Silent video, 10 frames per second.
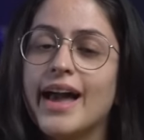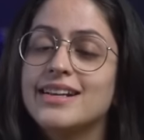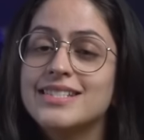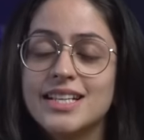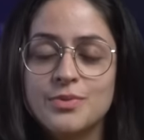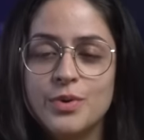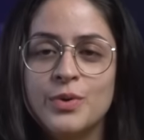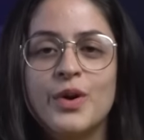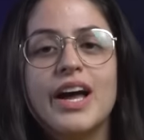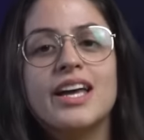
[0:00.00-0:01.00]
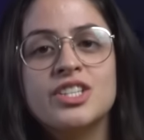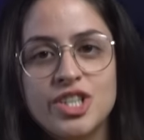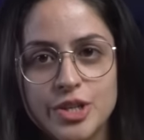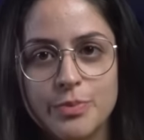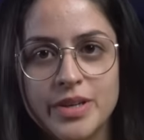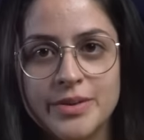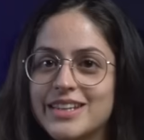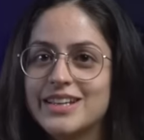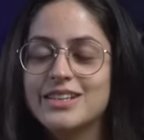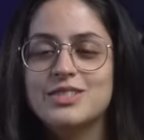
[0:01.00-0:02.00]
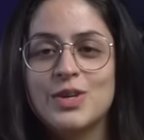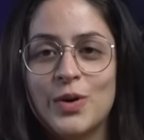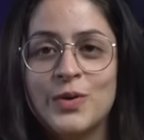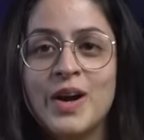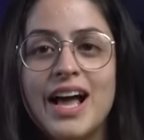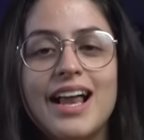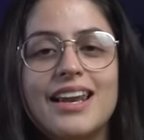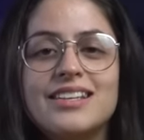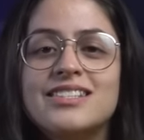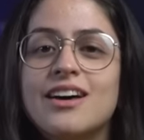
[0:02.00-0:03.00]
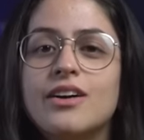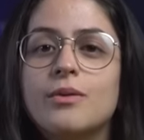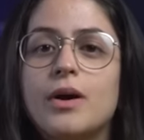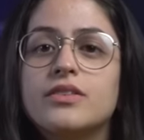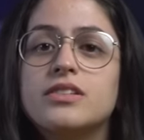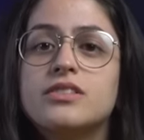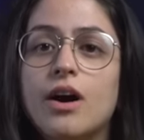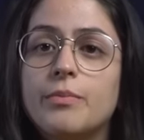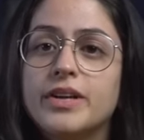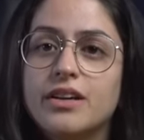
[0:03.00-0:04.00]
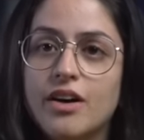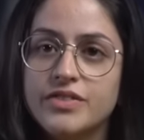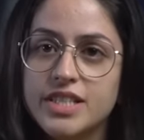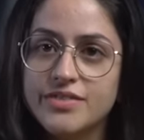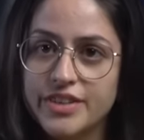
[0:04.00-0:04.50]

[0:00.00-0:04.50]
accessible and cheap. So, let's talk about the topic of this